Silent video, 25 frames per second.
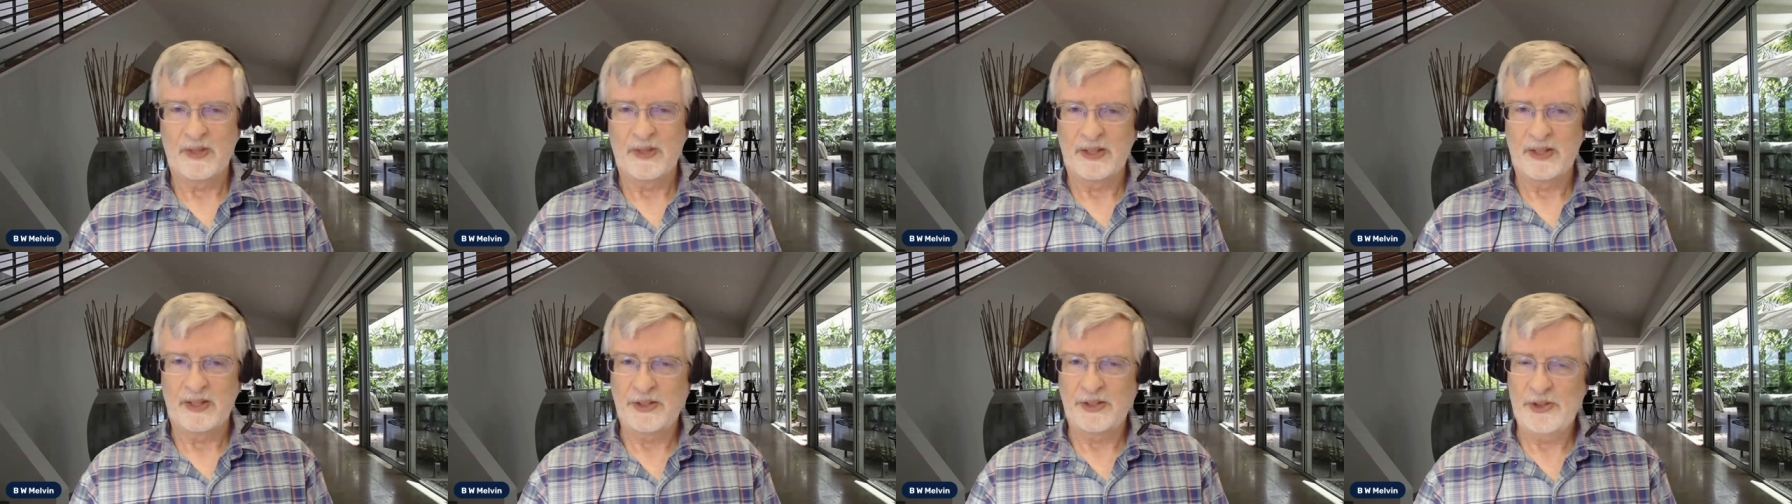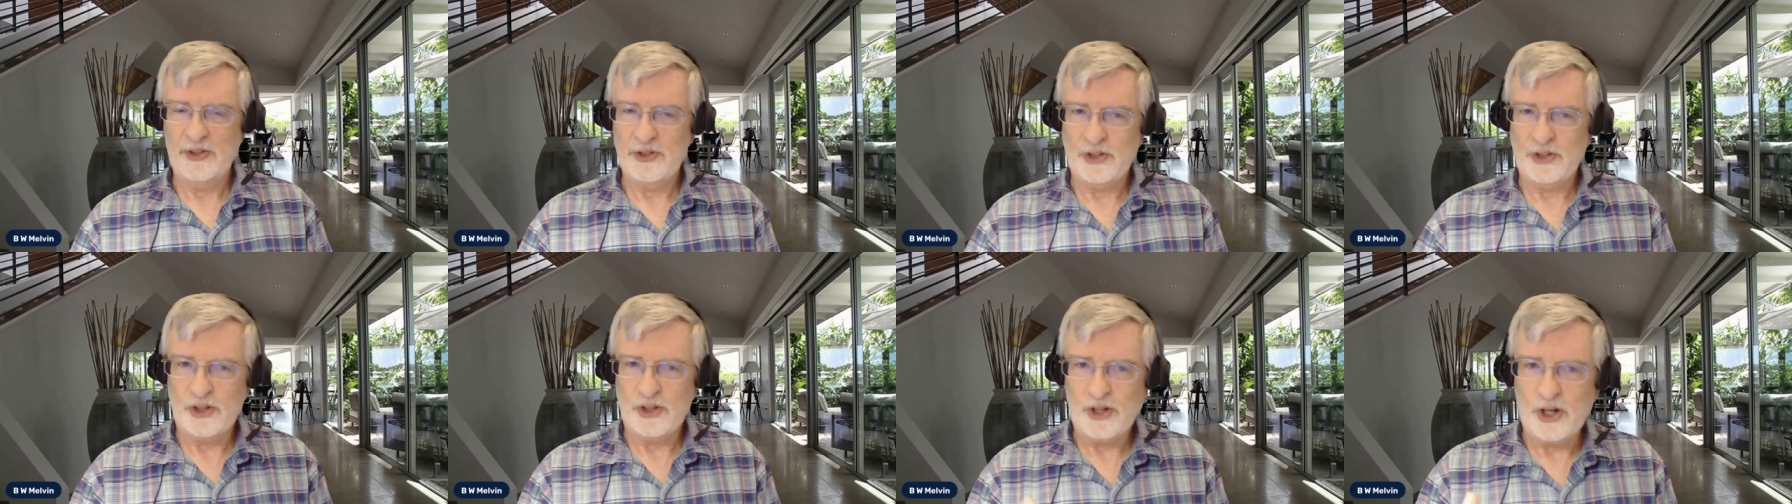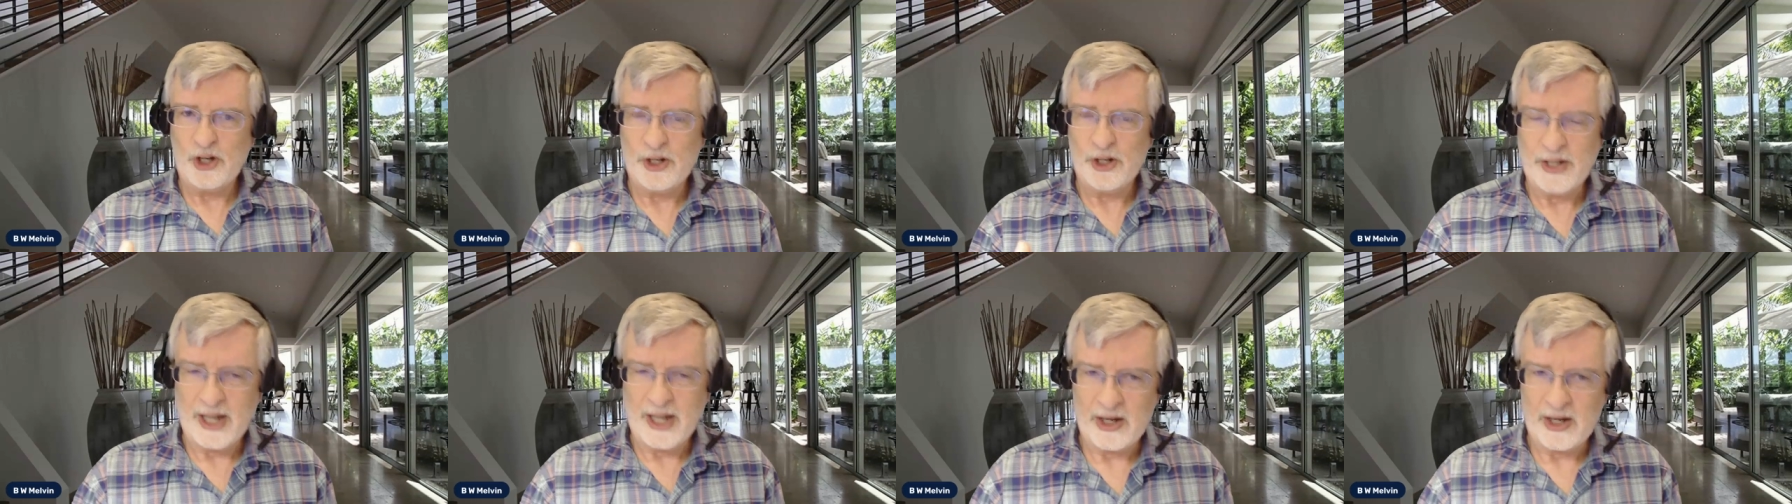you
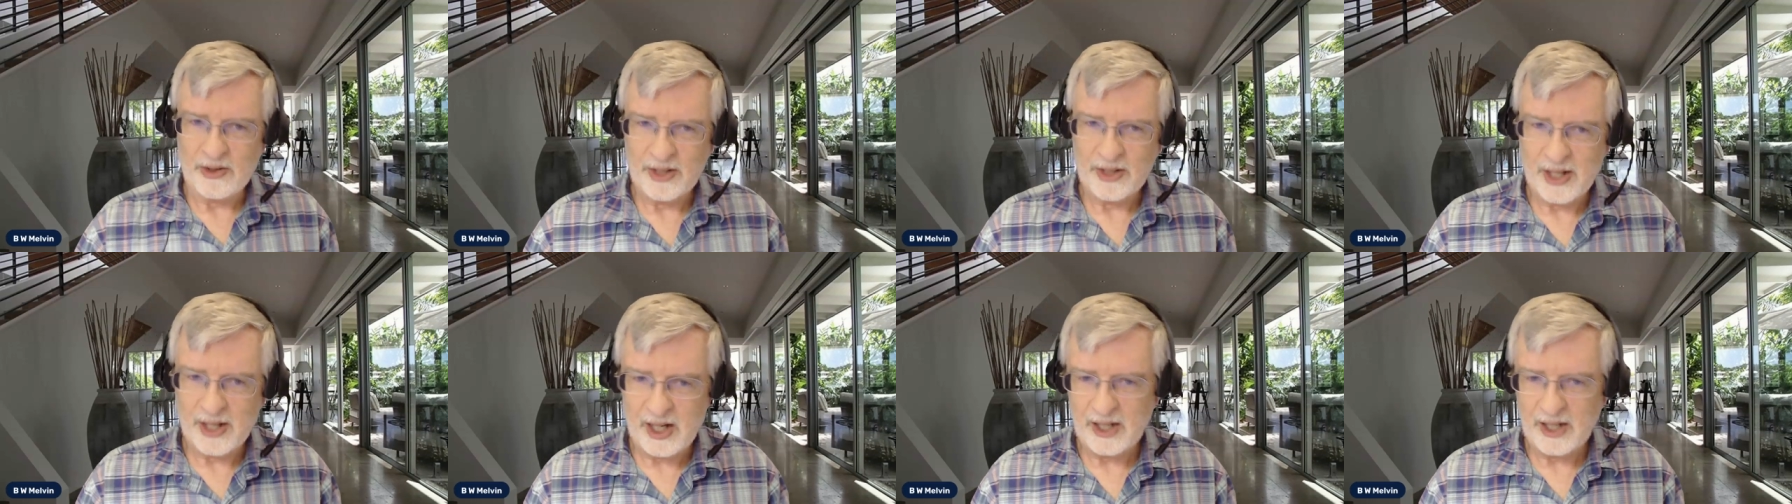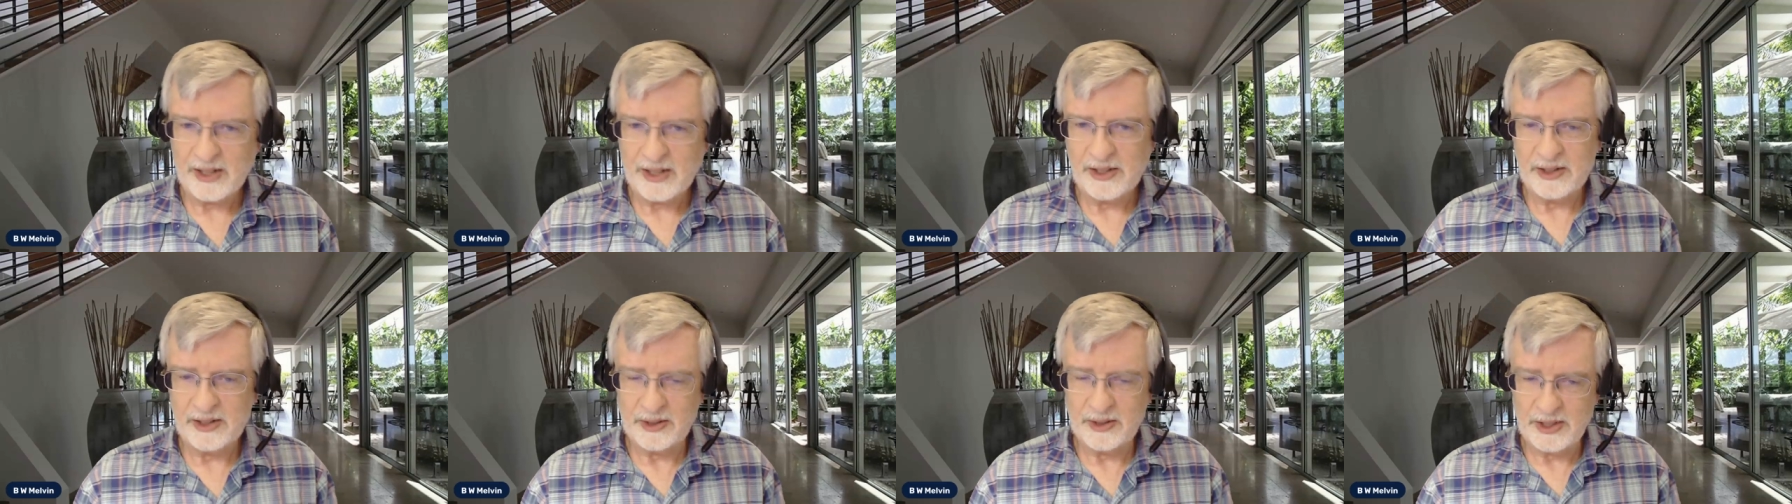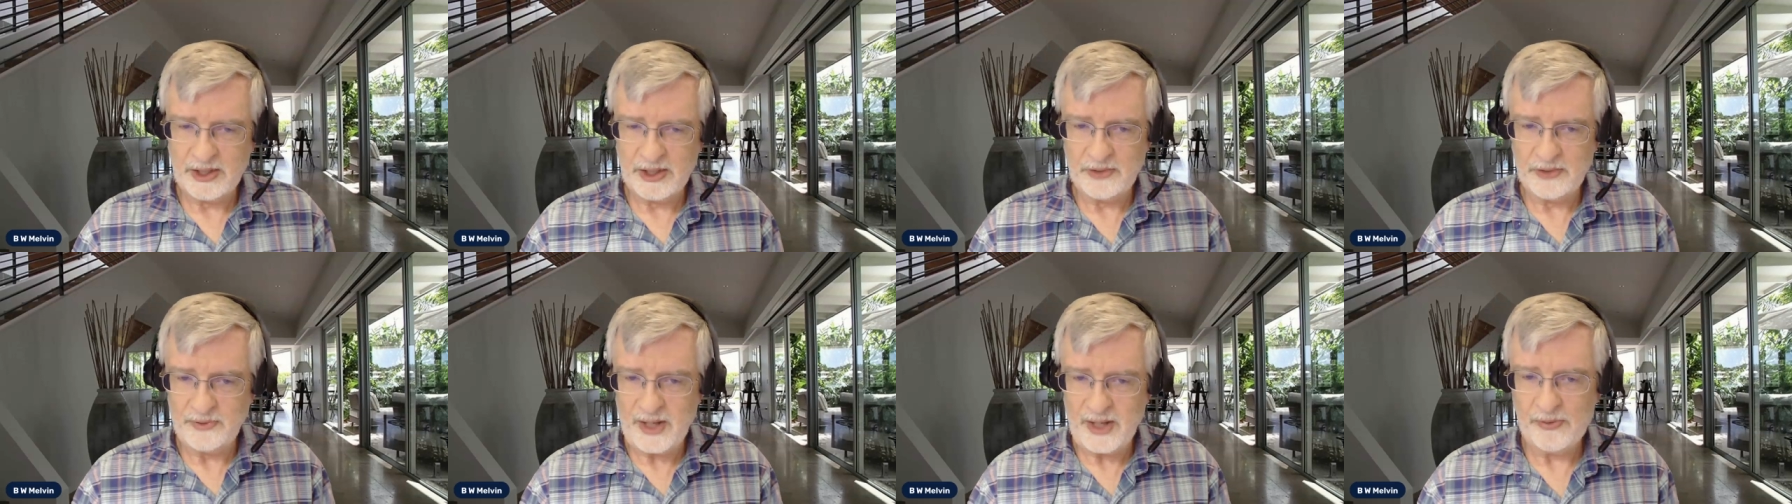learn how God,
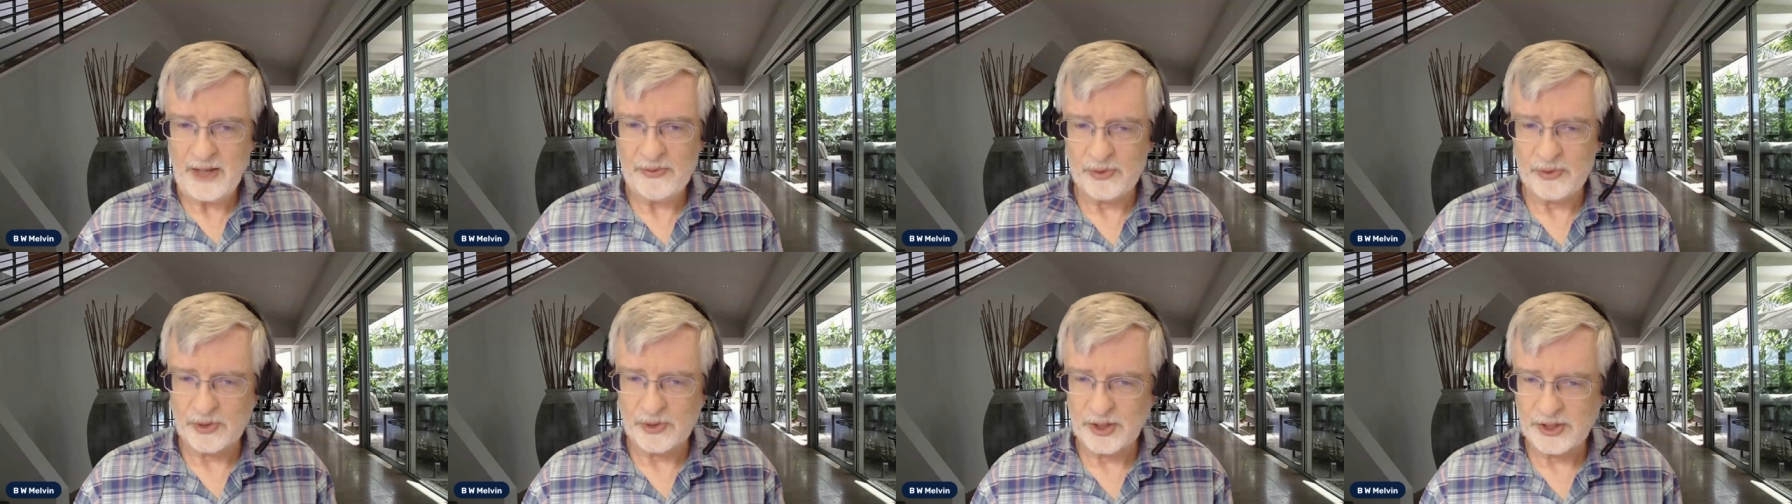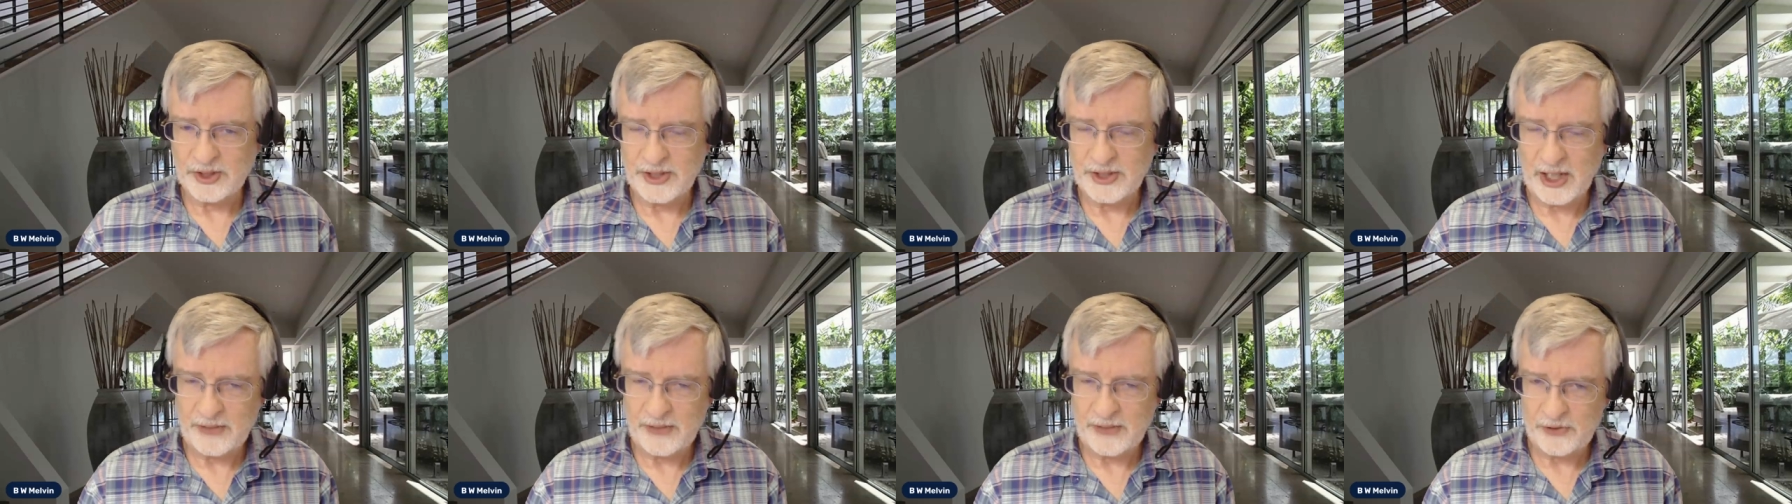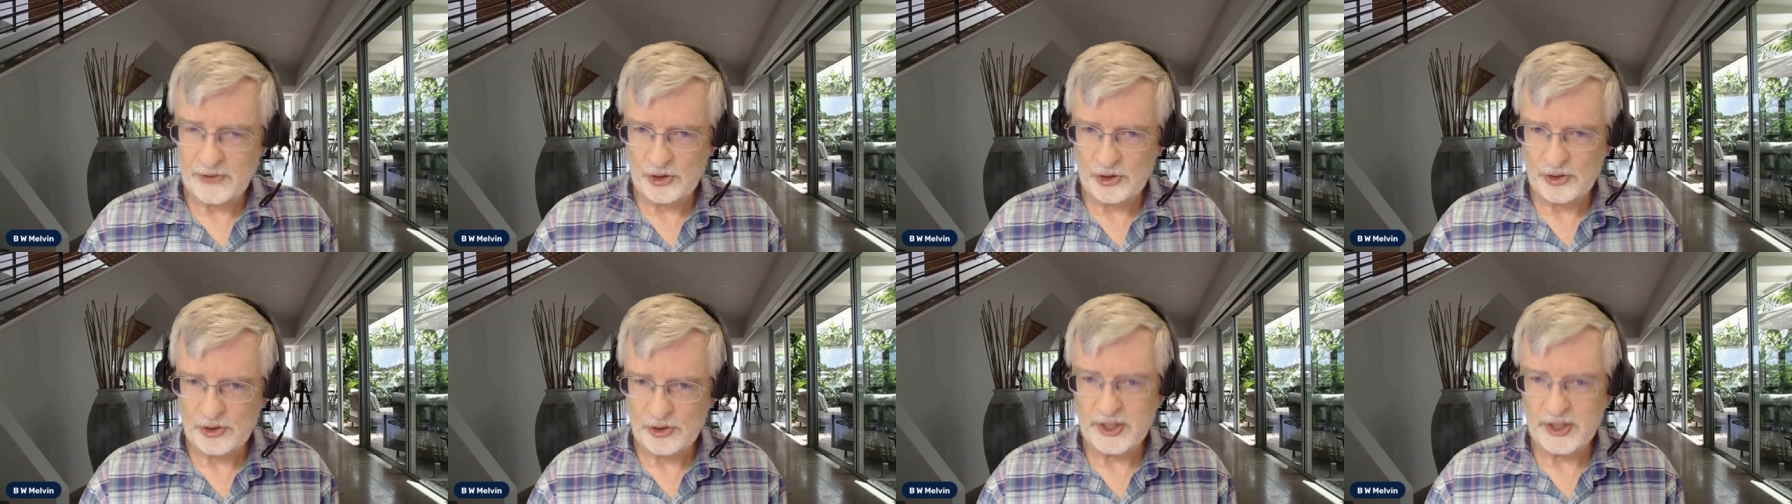He's faithful to save you
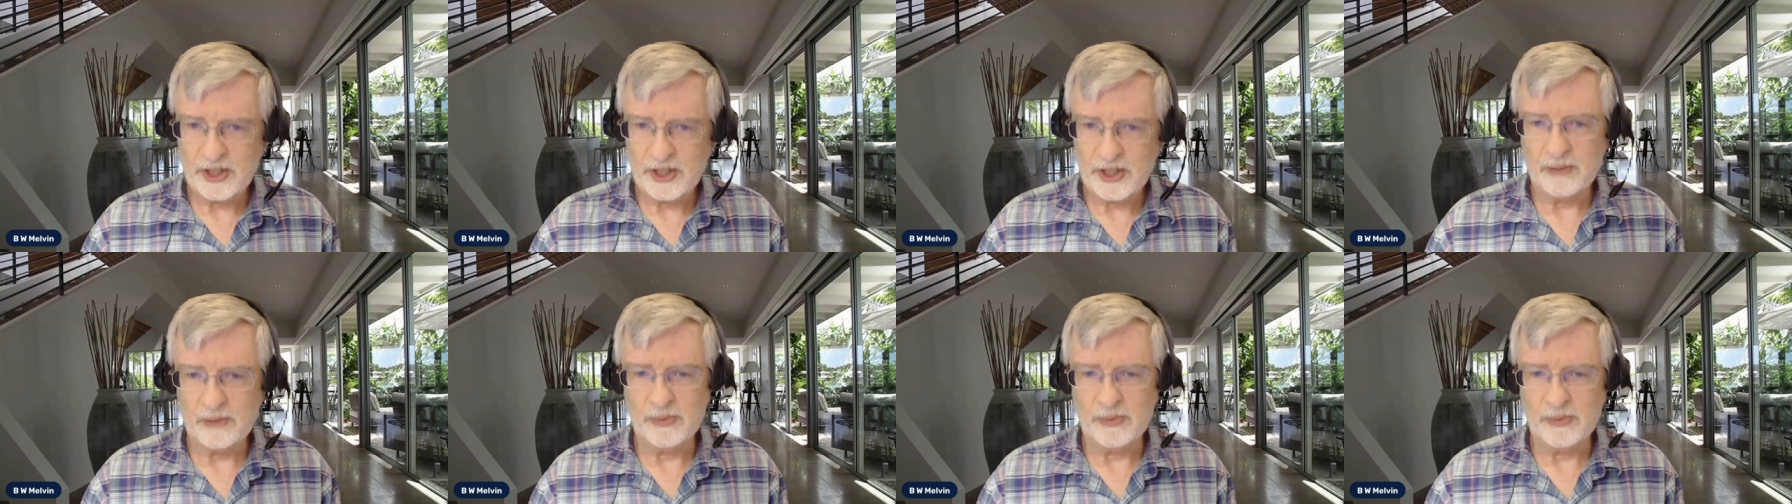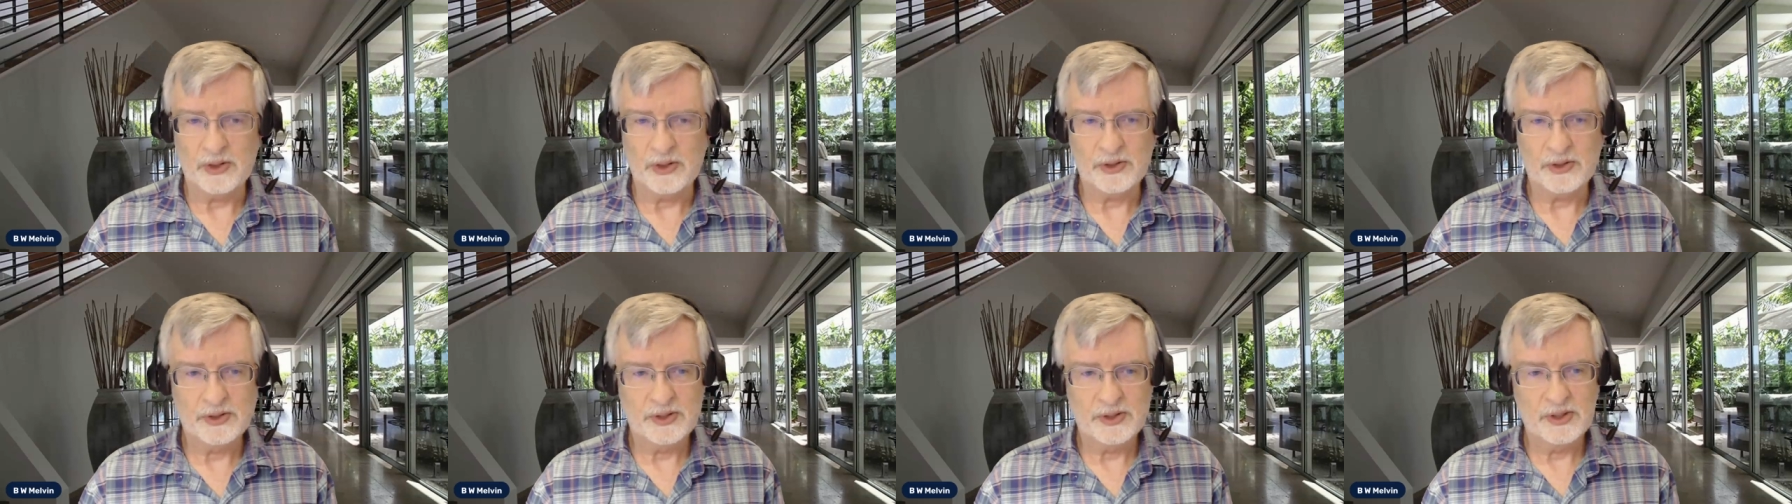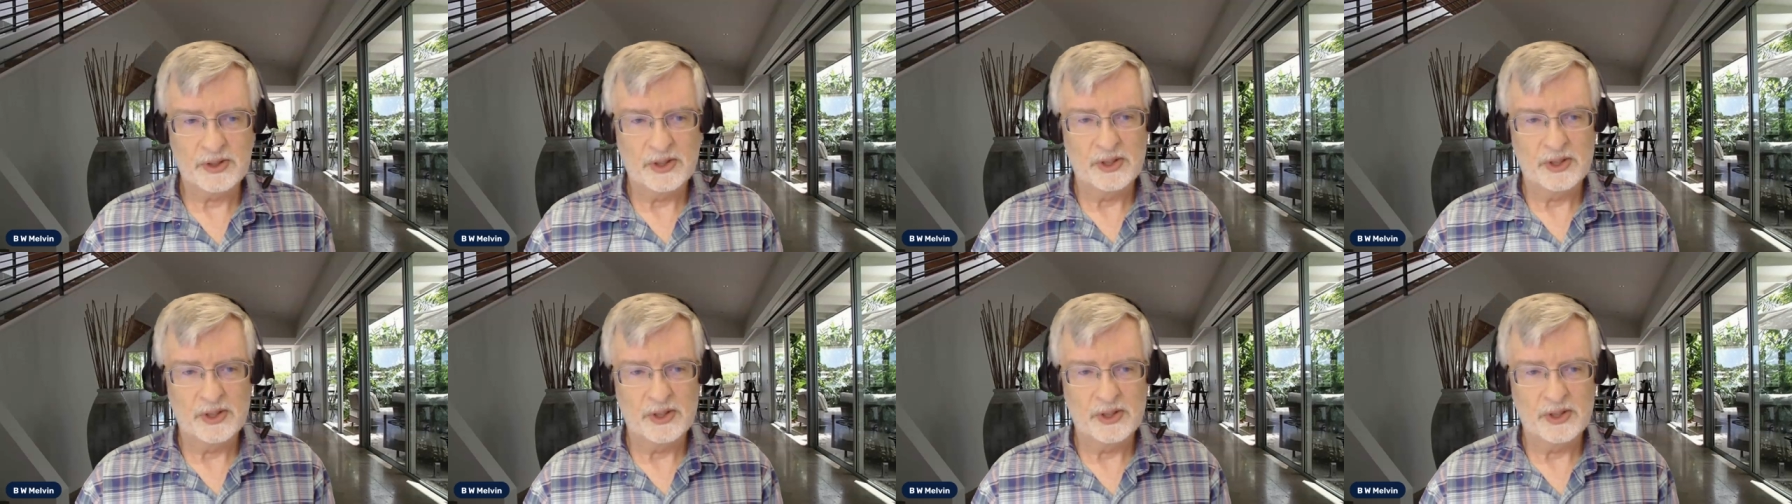to the uttermost.